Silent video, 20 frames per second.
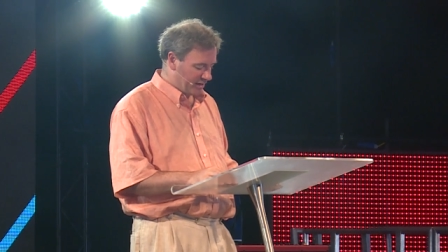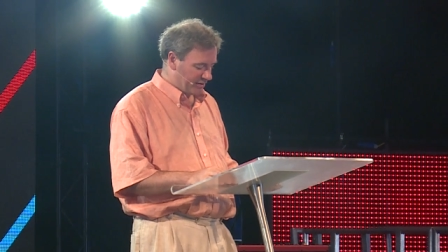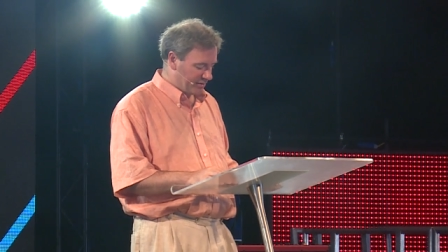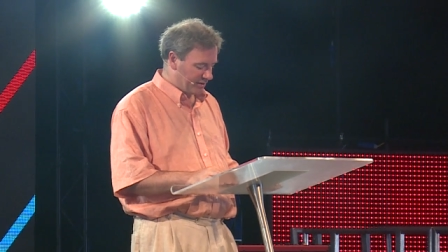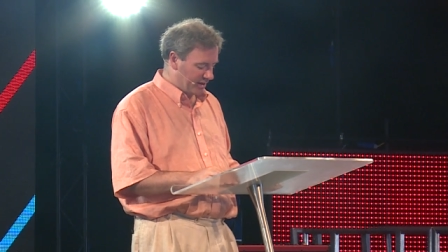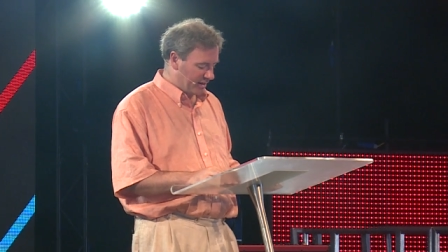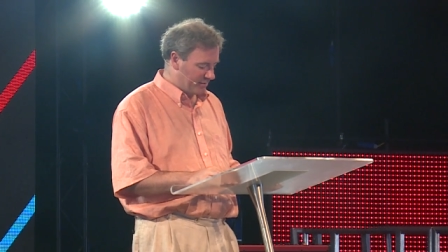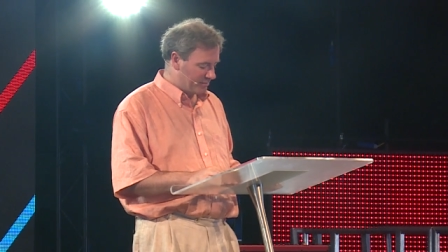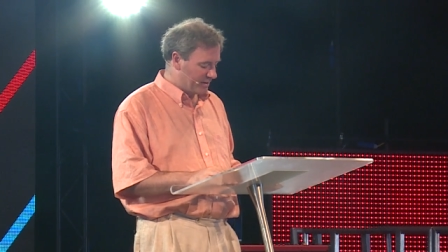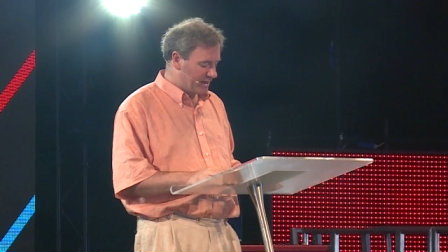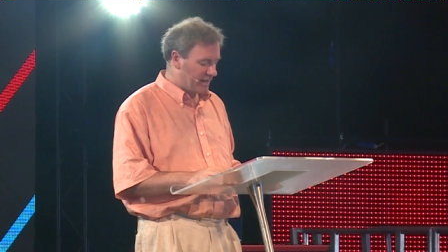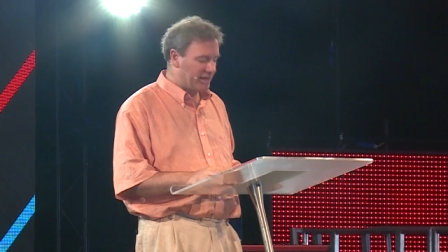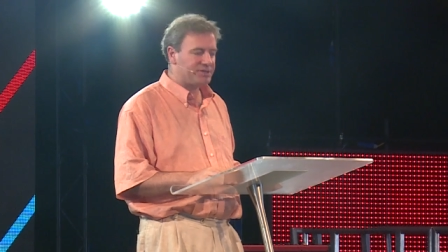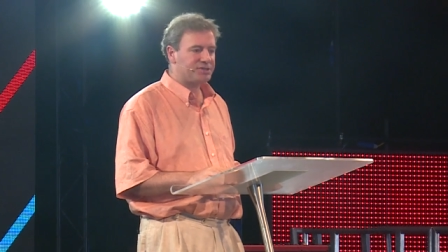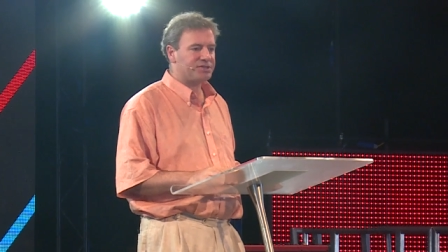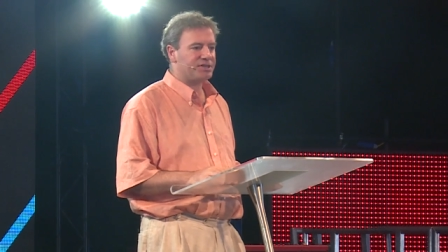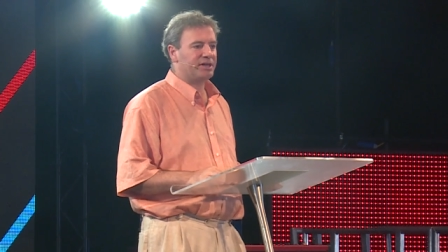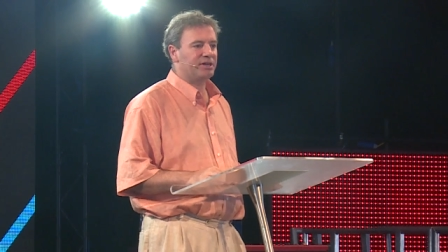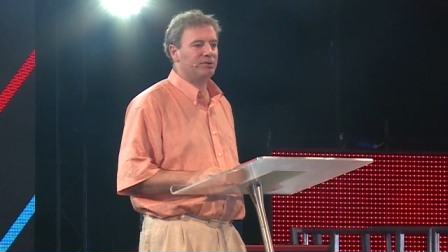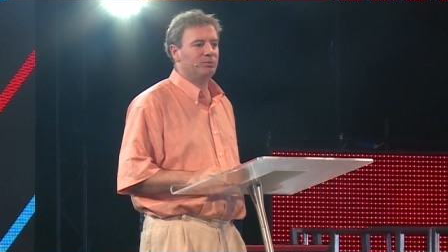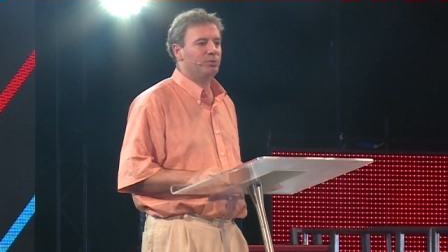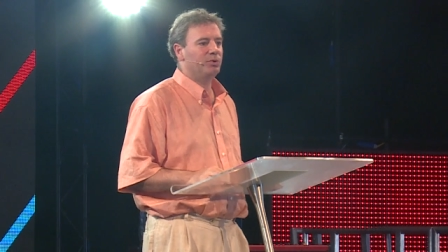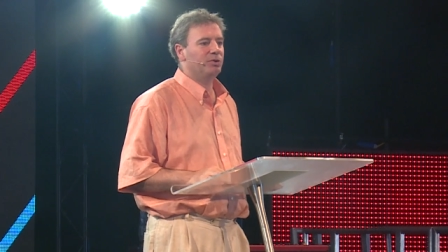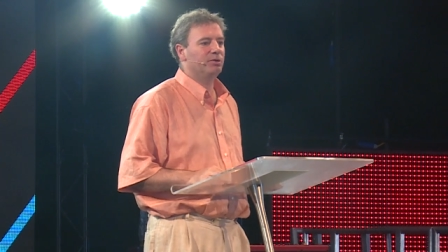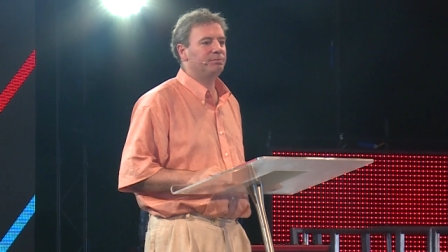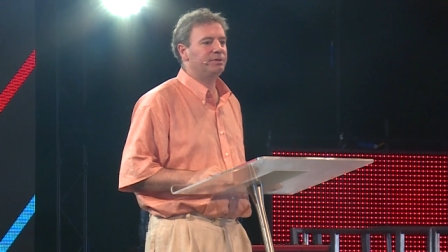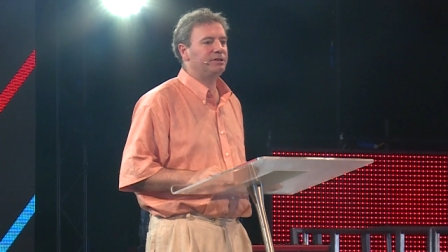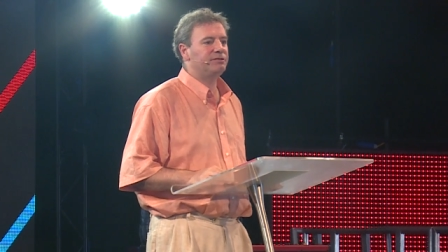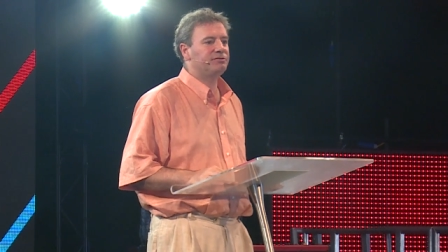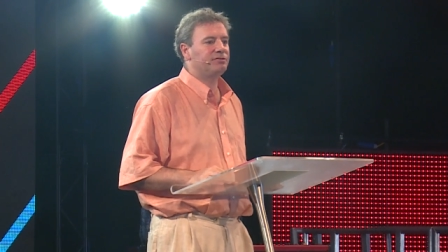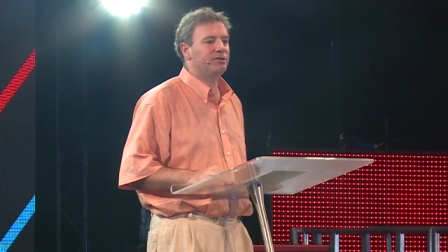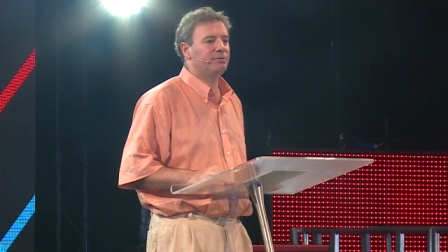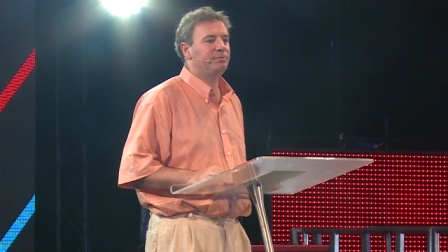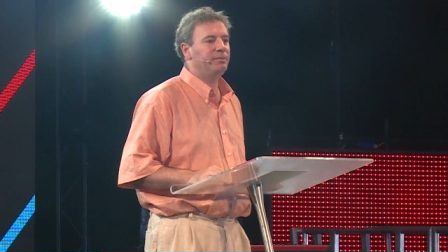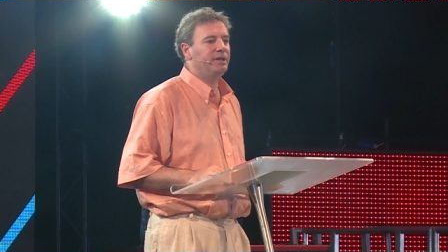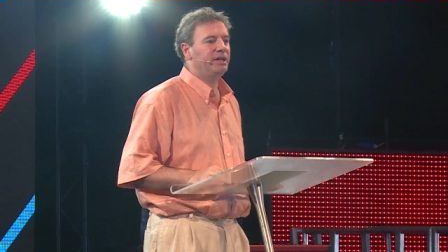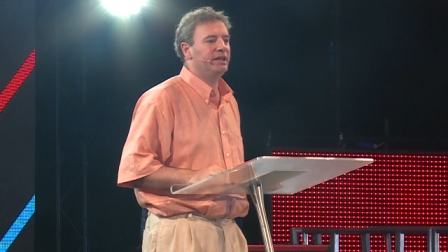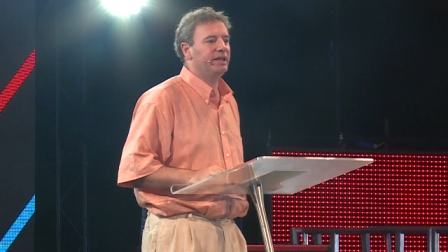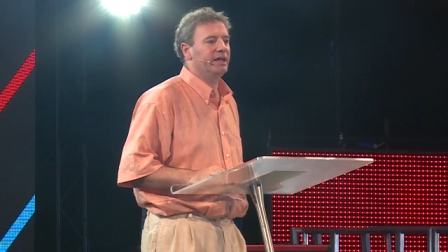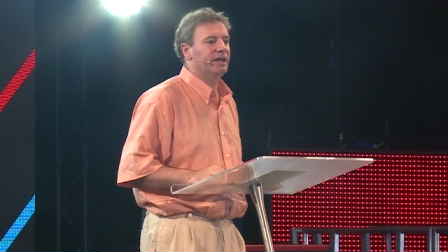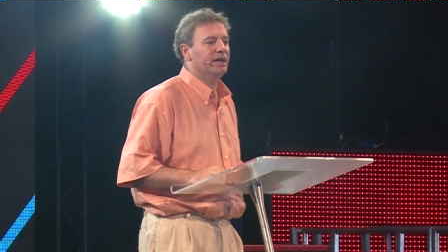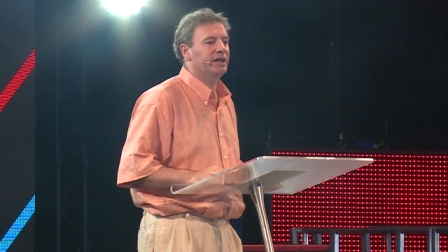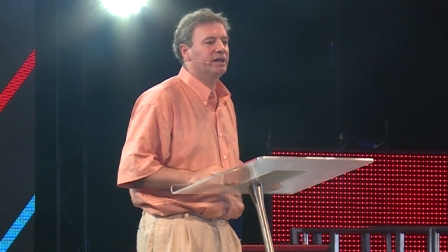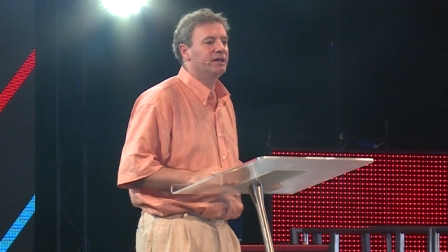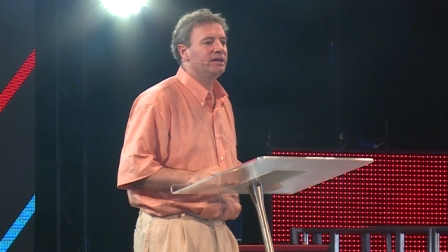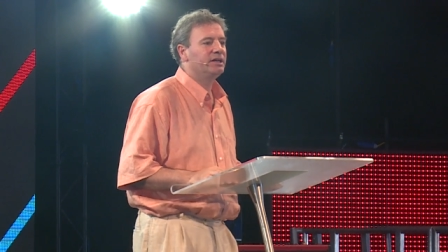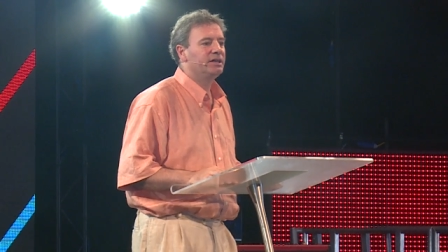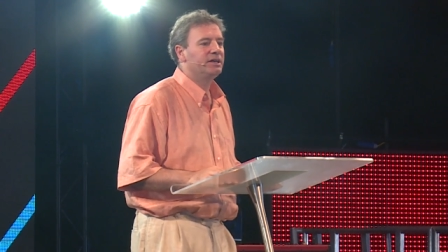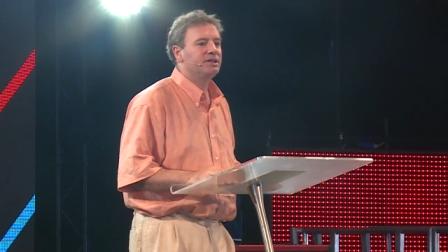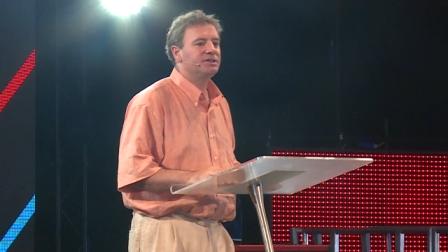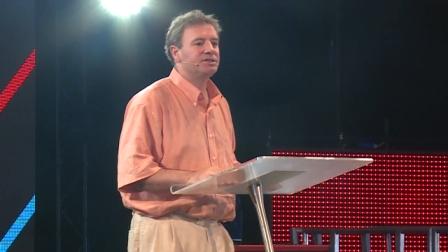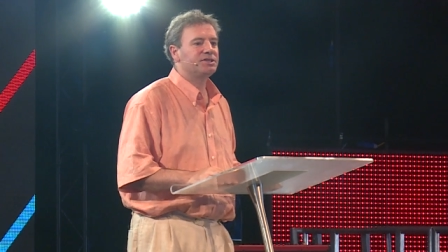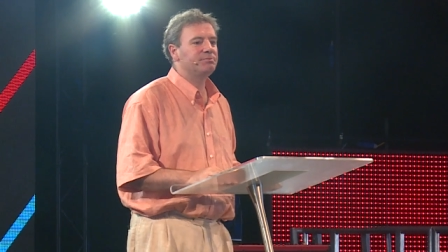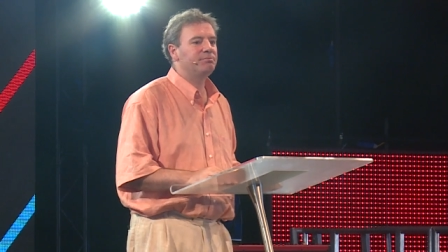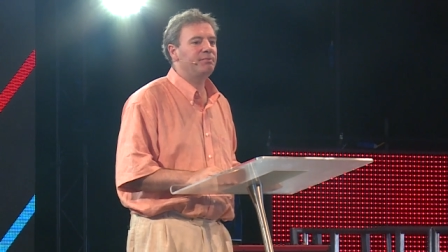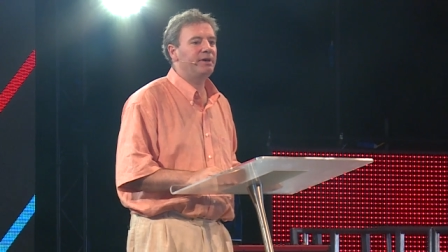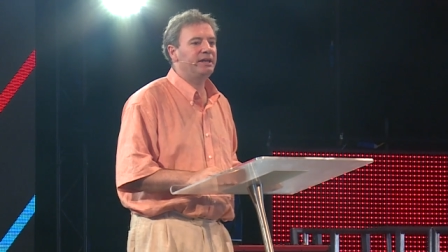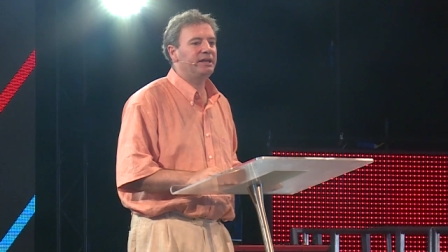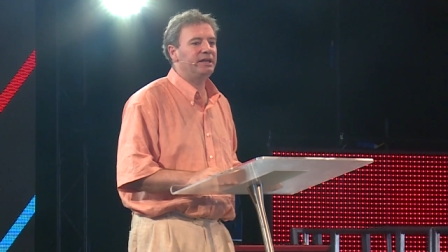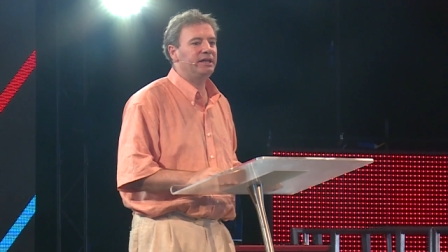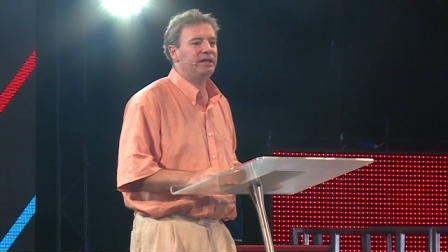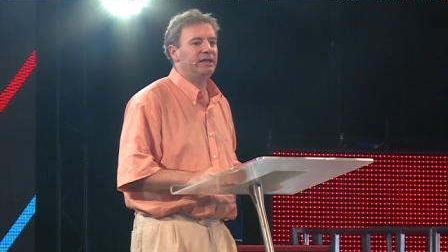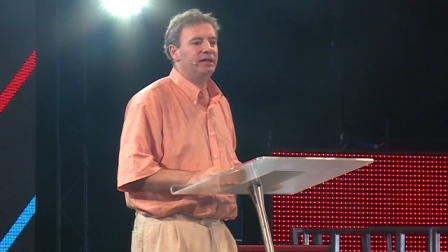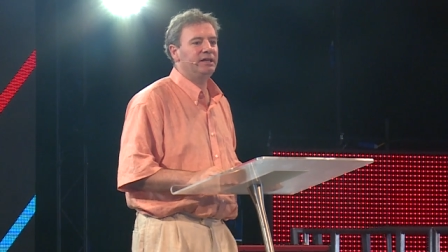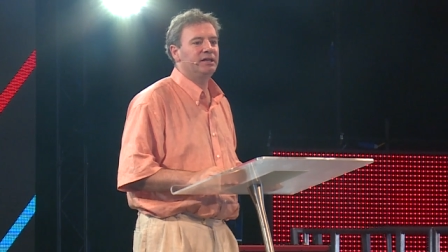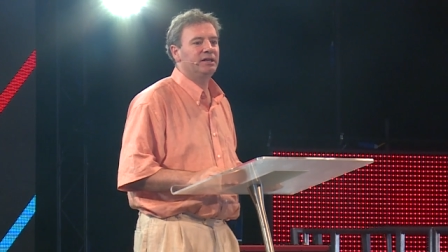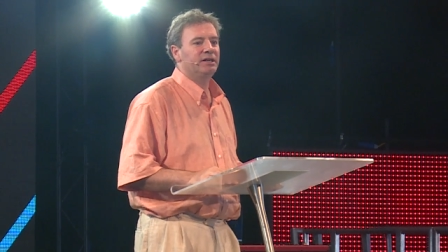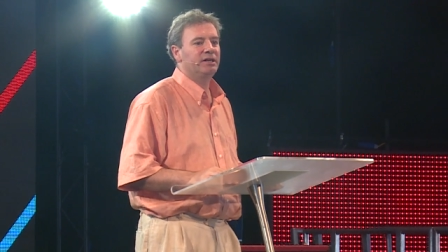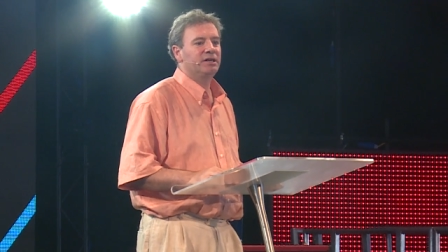that I'm guessing will be familiar to many,